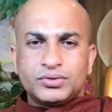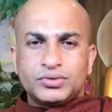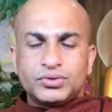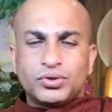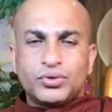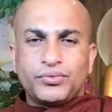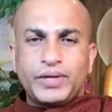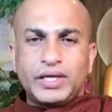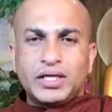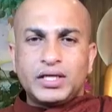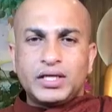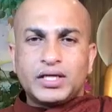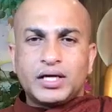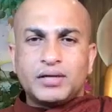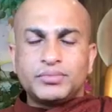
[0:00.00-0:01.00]
So when
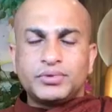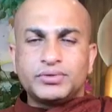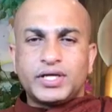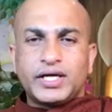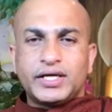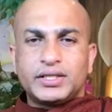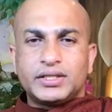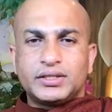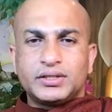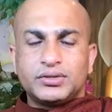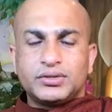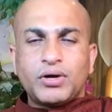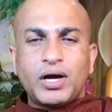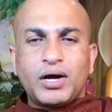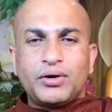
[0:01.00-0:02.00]
it comes to that,
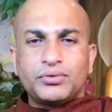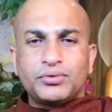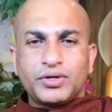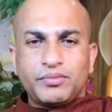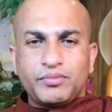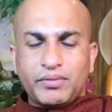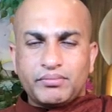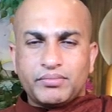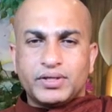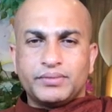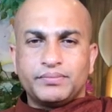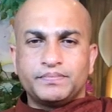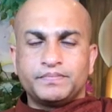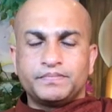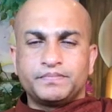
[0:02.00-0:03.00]
you have to remember
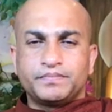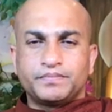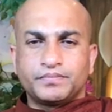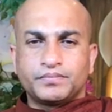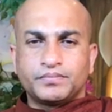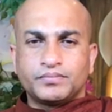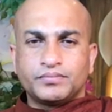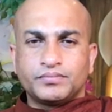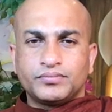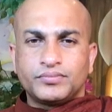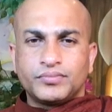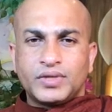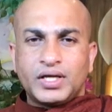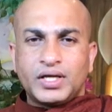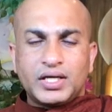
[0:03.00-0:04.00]

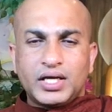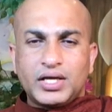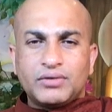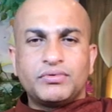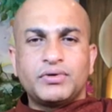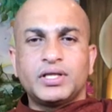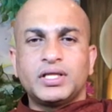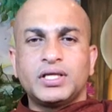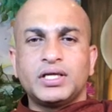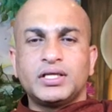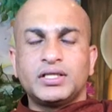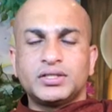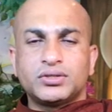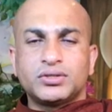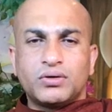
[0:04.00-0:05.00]
that everything
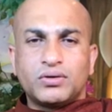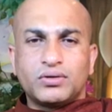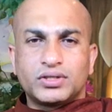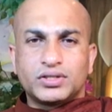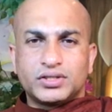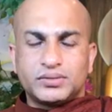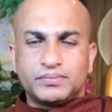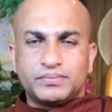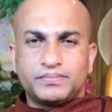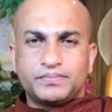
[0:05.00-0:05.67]
is thoughts.